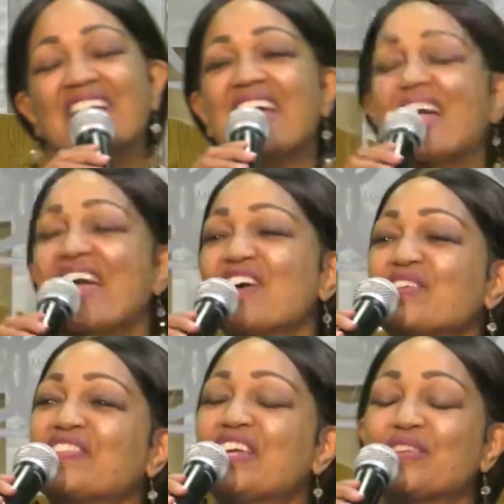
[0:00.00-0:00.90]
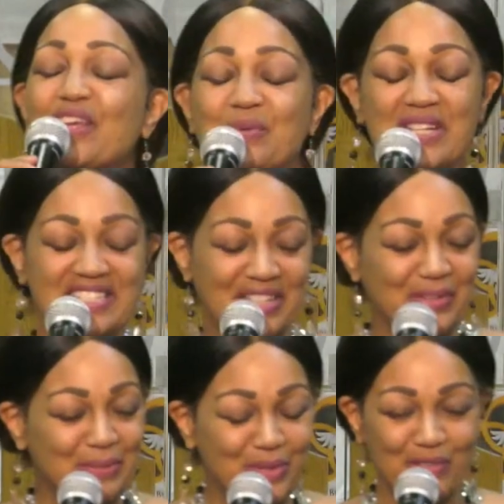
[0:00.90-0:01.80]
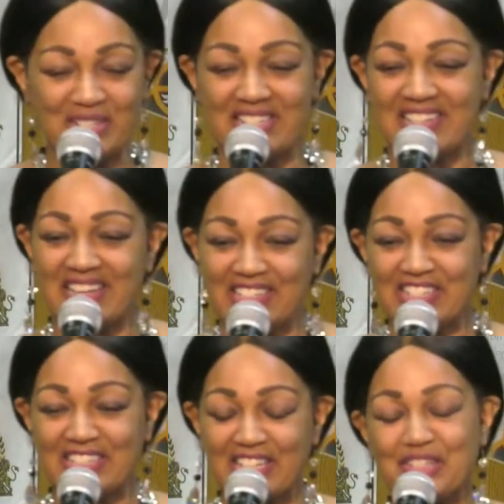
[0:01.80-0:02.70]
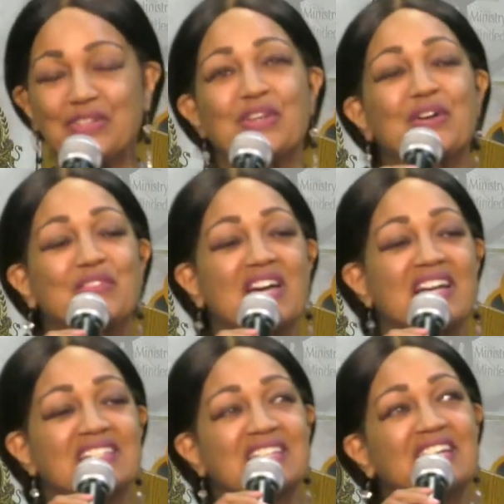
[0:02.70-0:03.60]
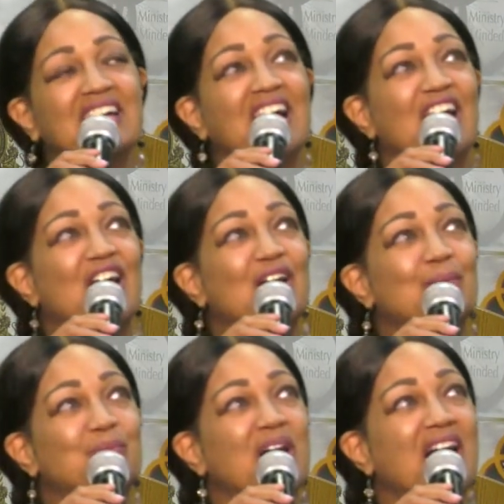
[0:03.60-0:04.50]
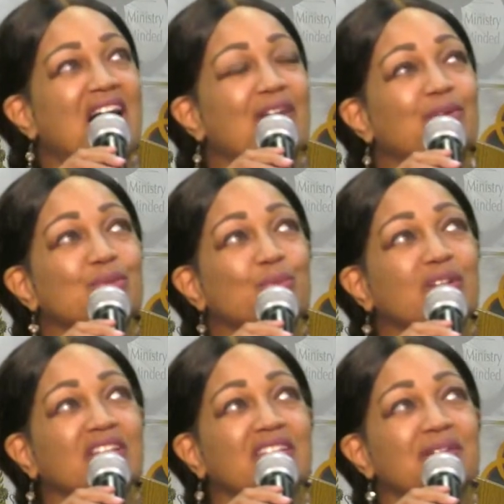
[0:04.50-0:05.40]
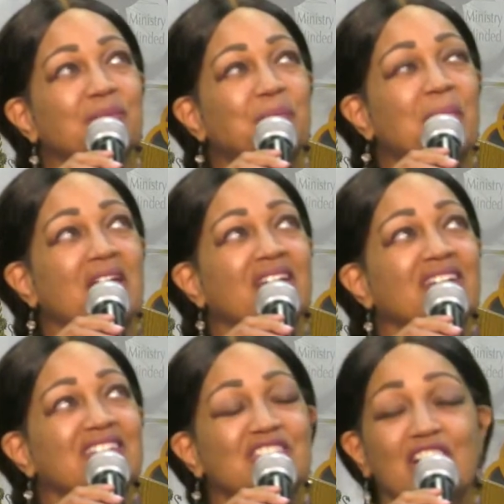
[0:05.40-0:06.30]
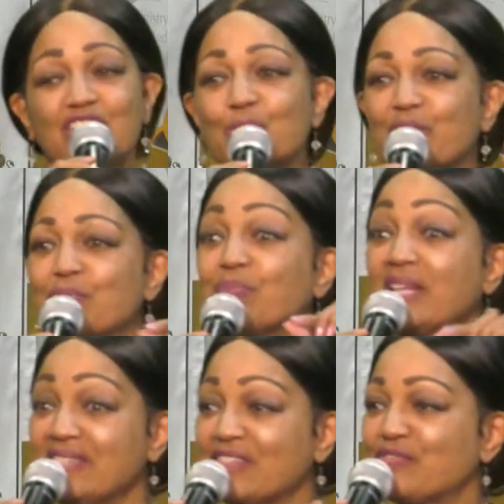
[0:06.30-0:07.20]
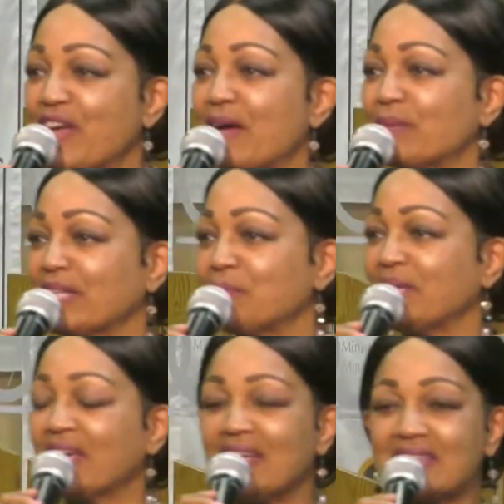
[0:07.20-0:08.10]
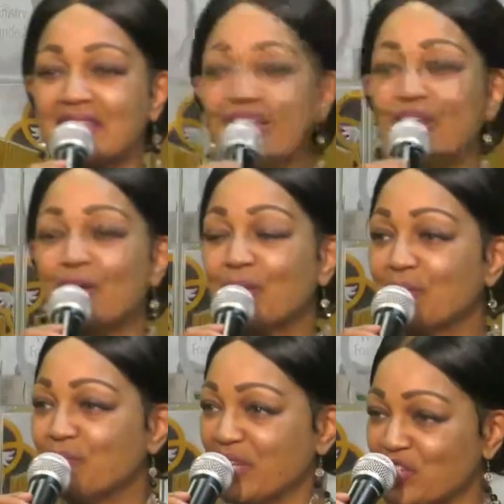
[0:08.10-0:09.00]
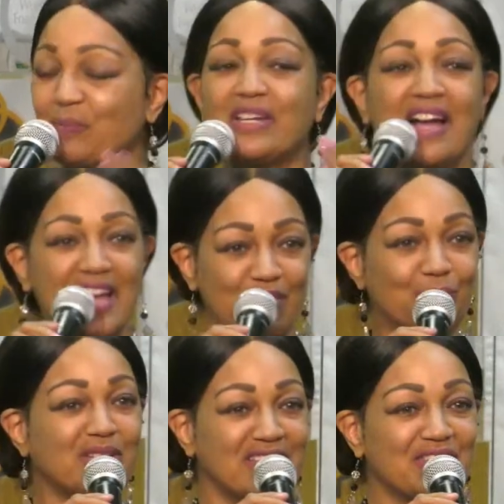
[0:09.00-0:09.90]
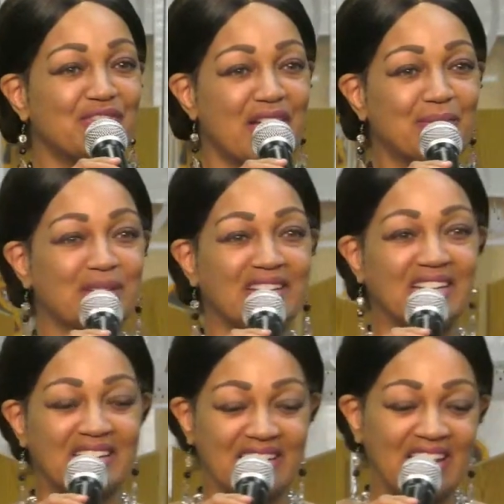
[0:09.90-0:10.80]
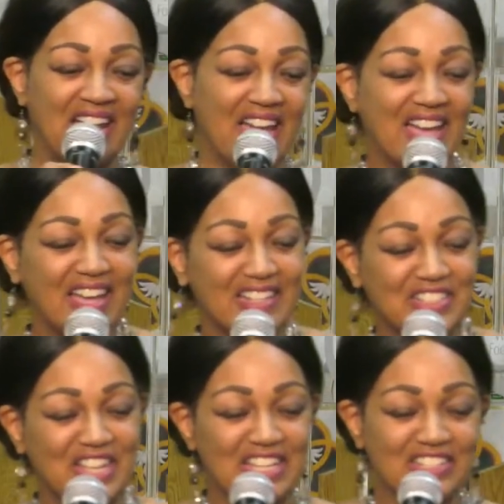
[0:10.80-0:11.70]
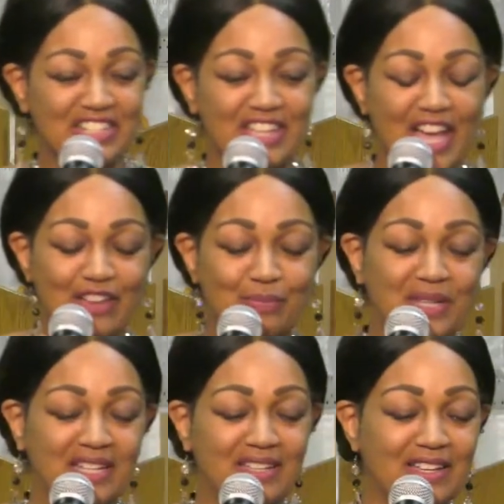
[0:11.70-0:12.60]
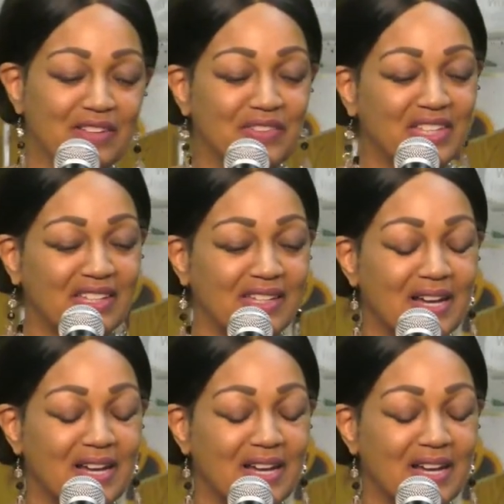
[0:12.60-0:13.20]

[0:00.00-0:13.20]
Everything that we see on the movies today. And it just lets you know that I was really touched with blended family because Bishop and I have a blended family. And it just gave me the